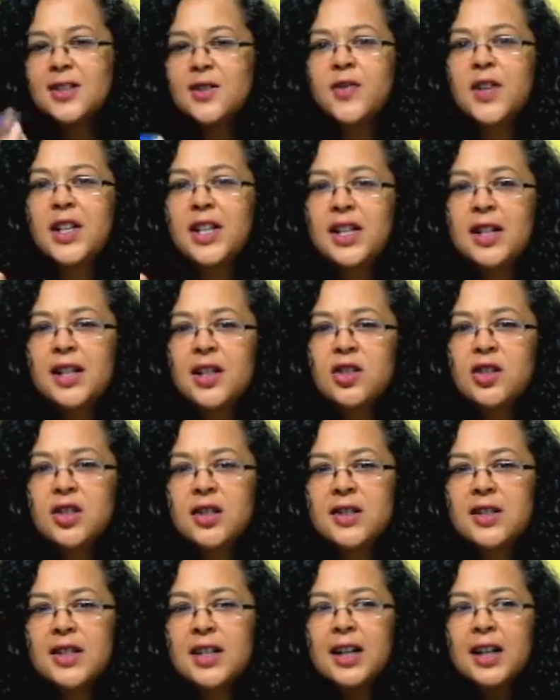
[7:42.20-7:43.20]
very
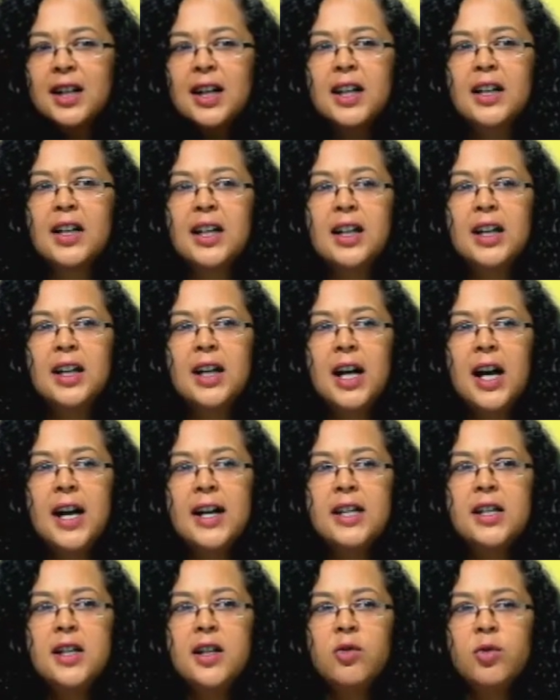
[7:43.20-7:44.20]
interesting. And I
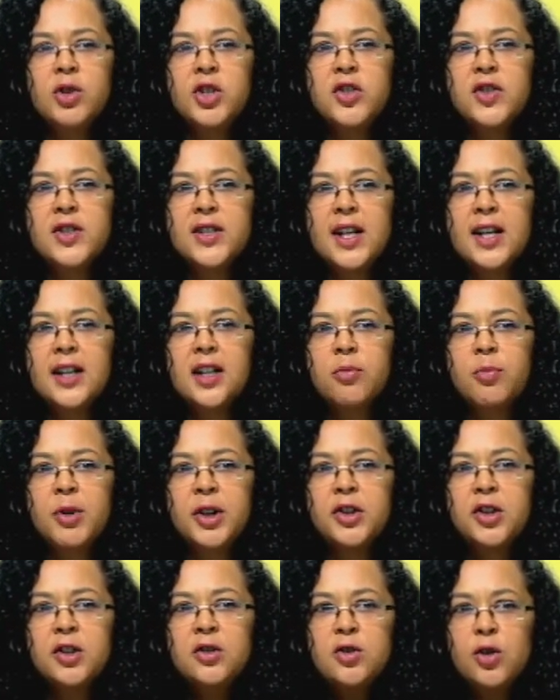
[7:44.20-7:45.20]
hear what you're saying about
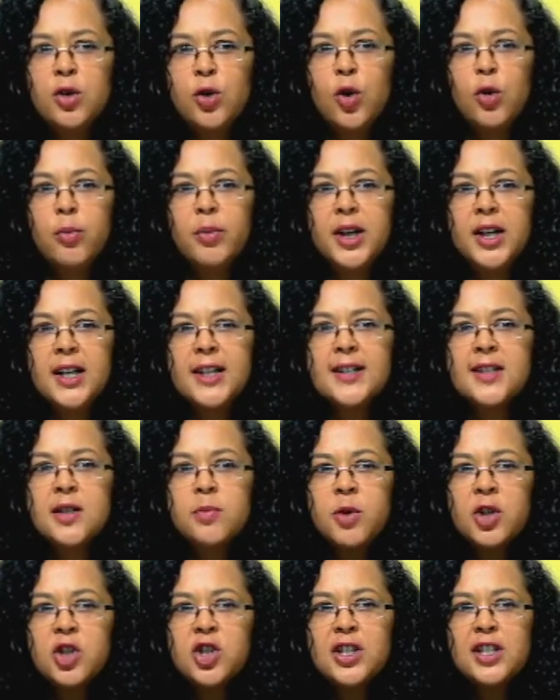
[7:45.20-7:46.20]
the trauma,
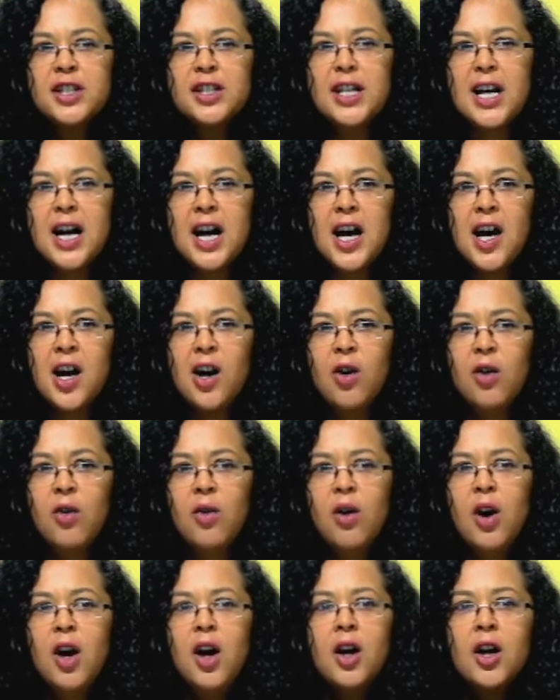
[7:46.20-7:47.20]
especially now
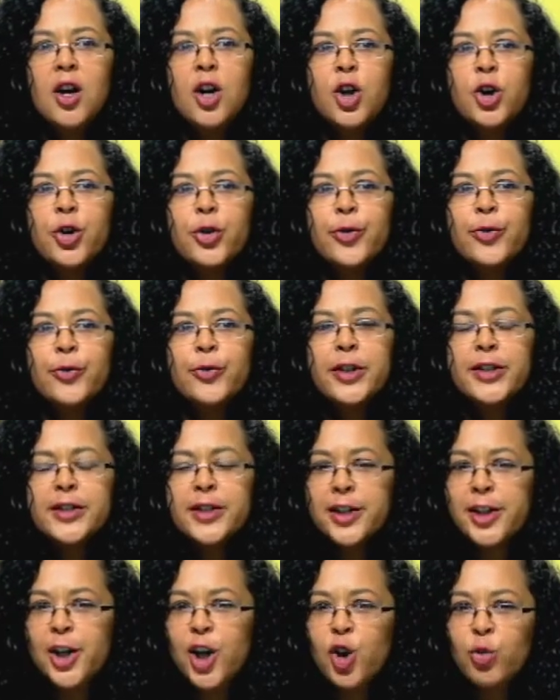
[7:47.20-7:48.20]
there's a
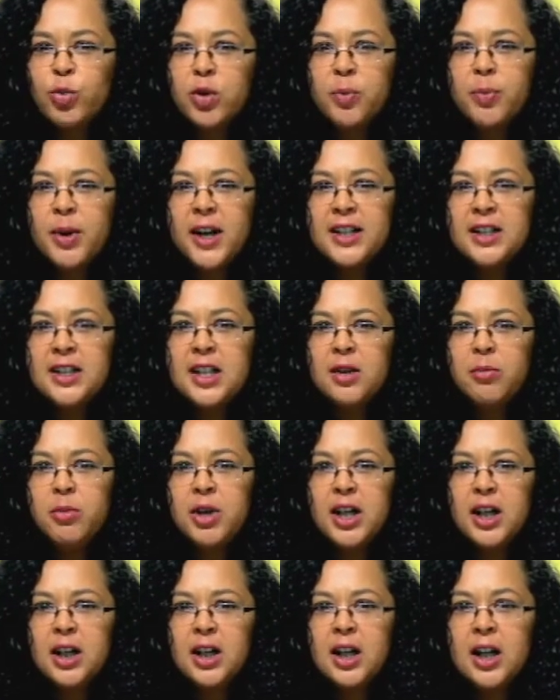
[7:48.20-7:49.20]
global
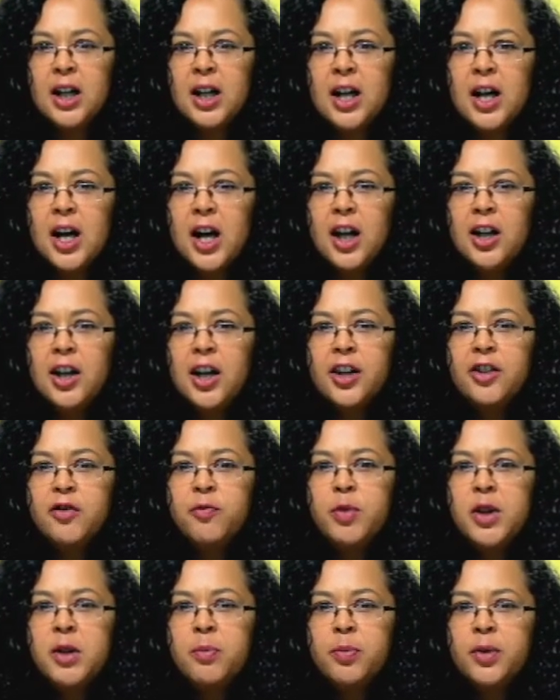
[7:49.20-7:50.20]
pandemic. A lot of
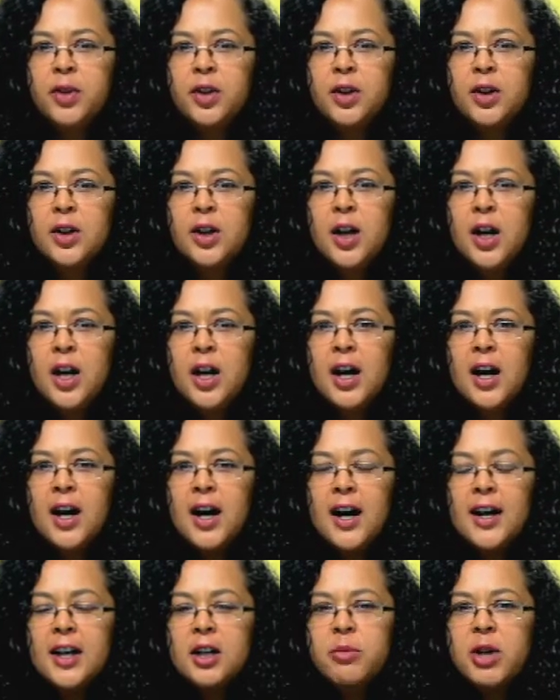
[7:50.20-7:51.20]
people,
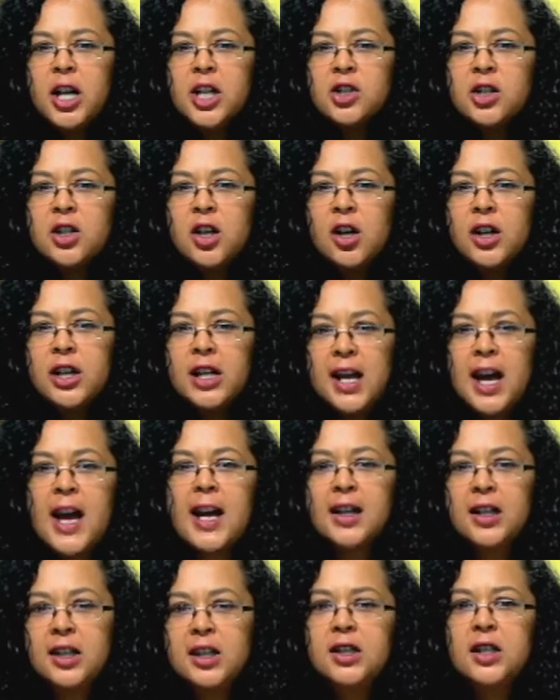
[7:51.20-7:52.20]
I imagine, are
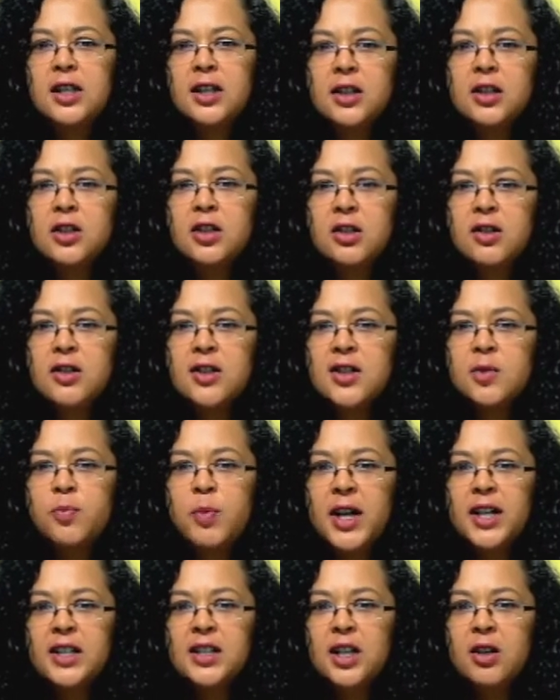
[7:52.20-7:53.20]
reacting to this
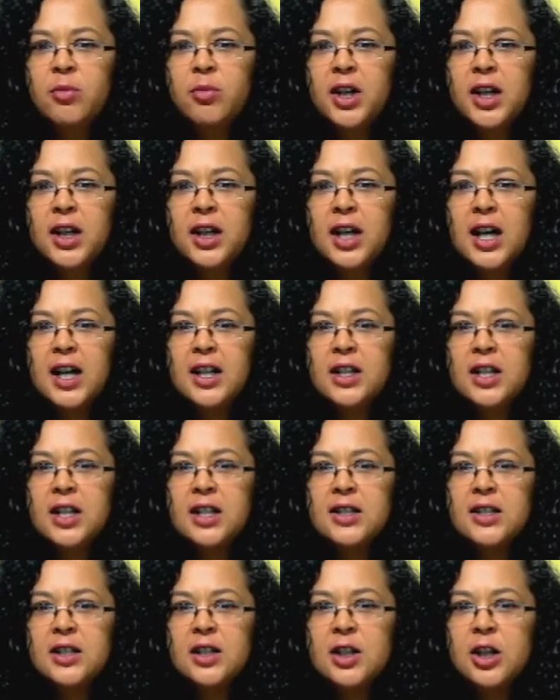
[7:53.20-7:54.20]
pandemic, and
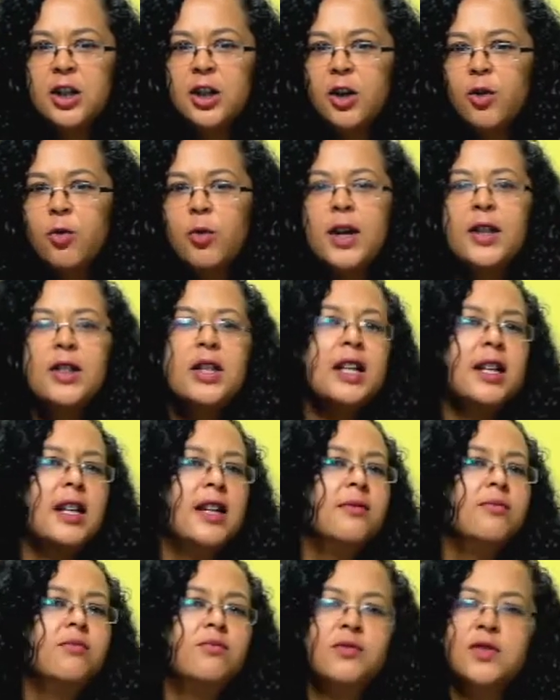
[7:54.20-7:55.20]
there's, you know, and then
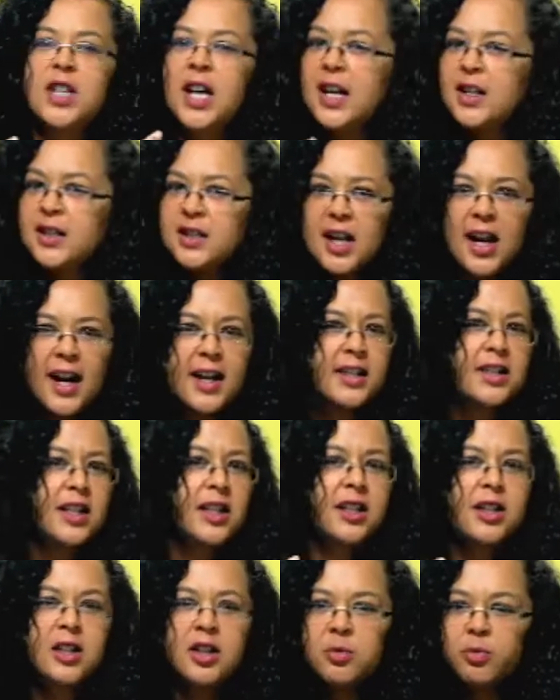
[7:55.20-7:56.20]
the anxiety
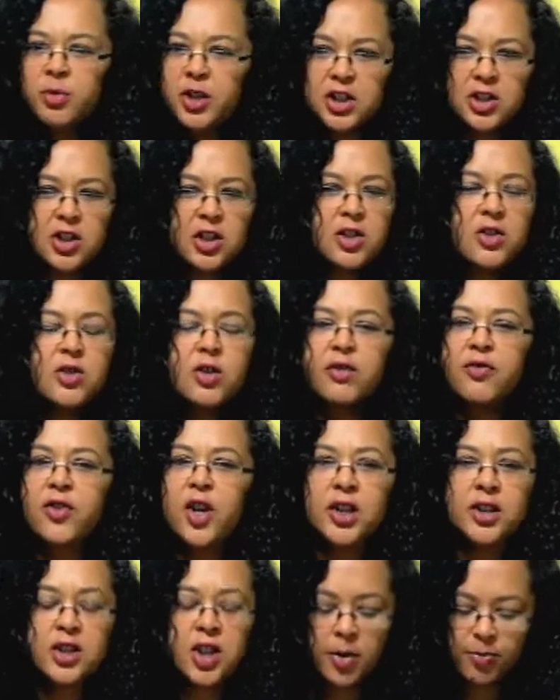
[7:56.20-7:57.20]
and the depression sort of
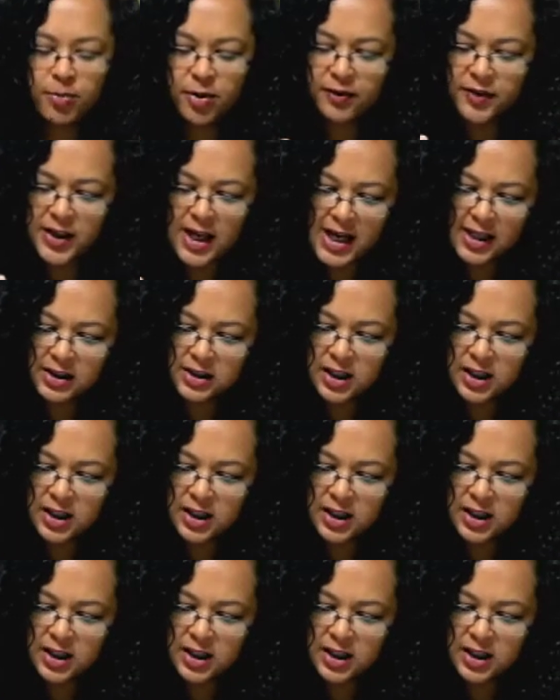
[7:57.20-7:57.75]
on top of that.